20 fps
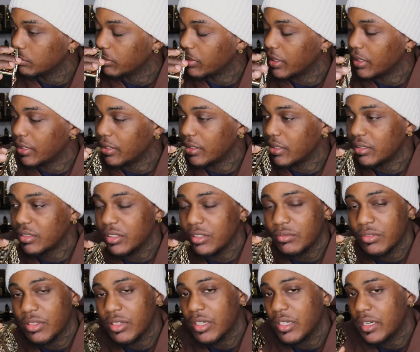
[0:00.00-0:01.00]
Man, this is
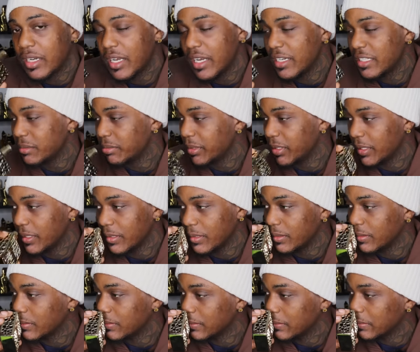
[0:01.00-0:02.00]
very nice,
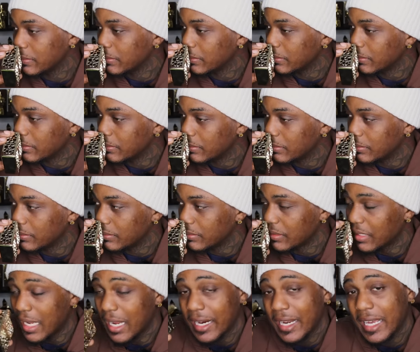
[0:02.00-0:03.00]
man.
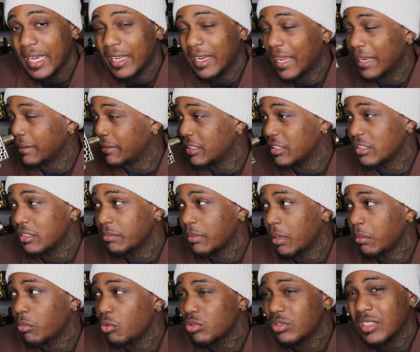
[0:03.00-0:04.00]
This is
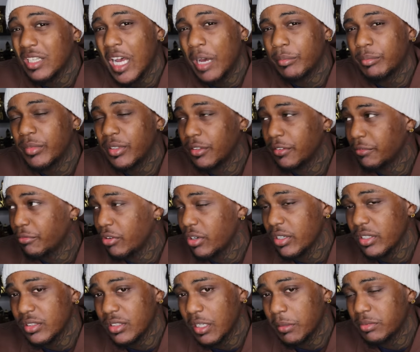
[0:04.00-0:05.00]
my most complimented
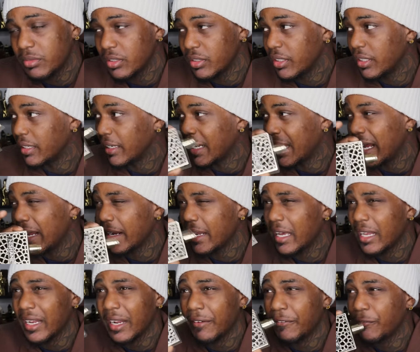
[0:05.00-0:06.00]
fragrance up to date. Like, I had
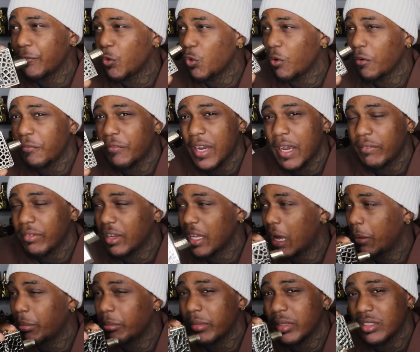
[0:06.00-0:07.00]
got like 4 or 5
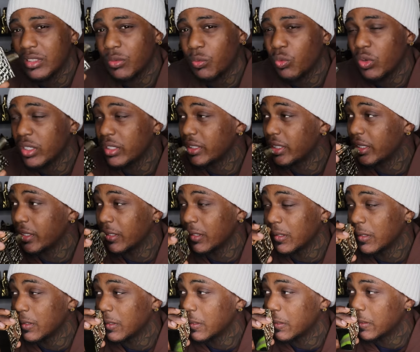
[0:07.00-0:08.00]
compliments in one day.
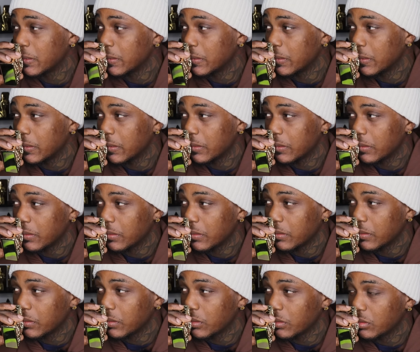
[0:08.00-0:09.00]

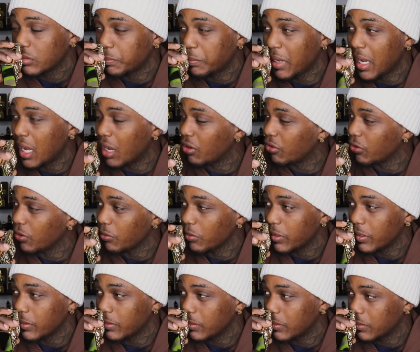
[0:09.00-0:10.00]

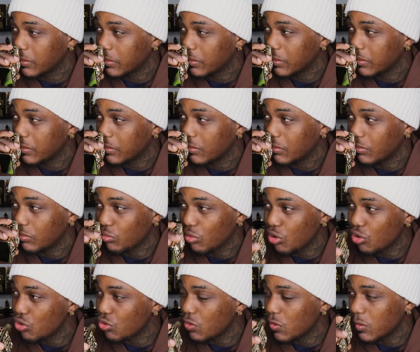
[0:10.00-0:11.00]
Powdery,
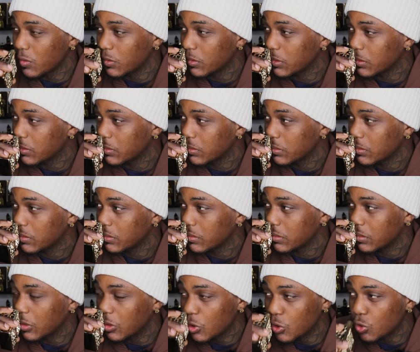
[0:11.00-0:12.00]
rose,
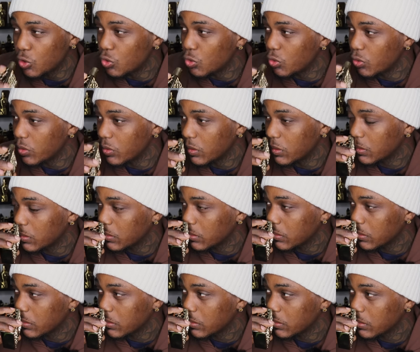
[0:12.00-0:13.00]
oud,
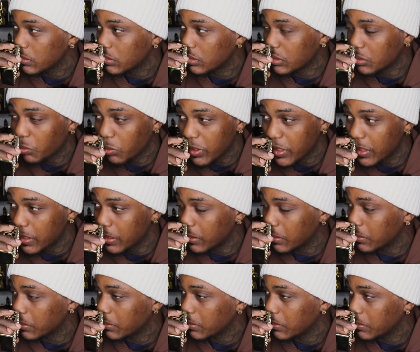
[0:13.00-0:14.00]

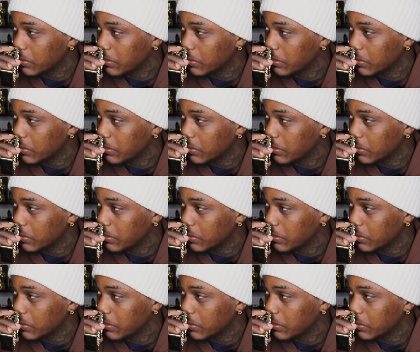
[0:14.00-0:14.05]
sweet.